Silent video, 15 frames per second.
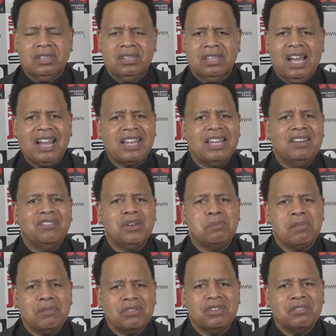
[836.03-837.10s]
I can't even
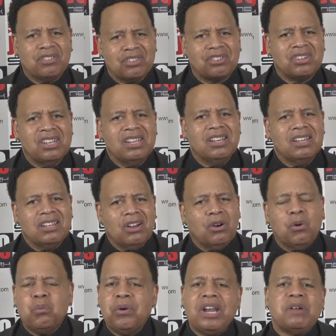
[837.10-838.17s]
imagine.
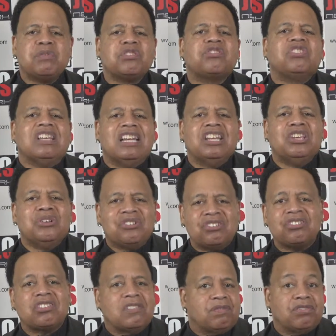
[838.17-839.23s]
Or whatever city,
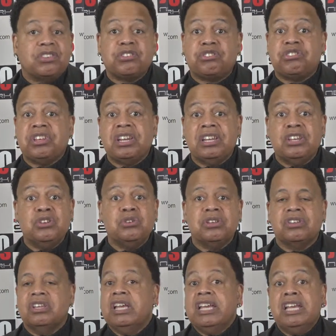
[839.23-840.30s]
just the city
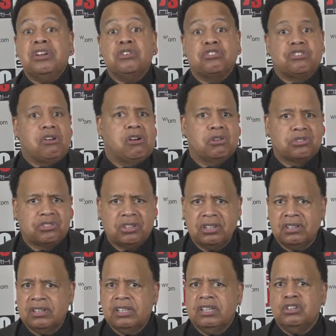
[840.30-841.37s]
here in Charleston,
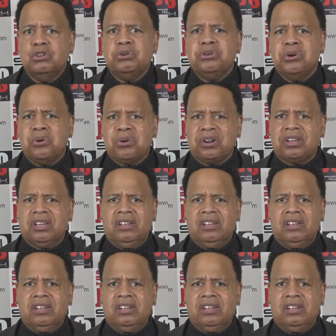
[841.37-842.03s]
New York,